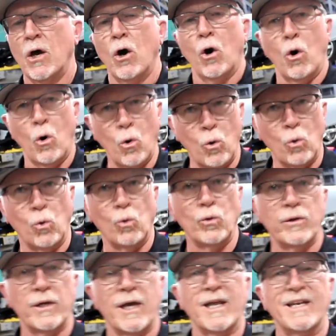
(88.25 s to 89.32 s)

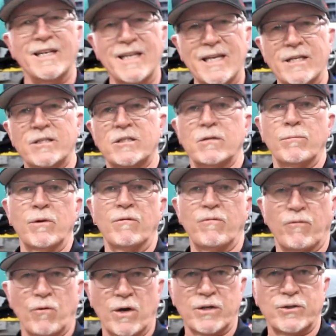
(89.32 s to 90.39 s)
old and needs to be
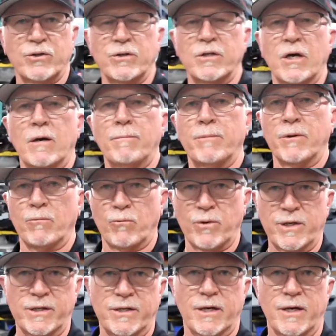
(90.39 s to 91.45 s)
freshened up and
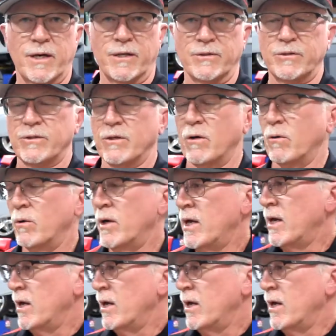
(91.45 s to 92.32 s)
redone. So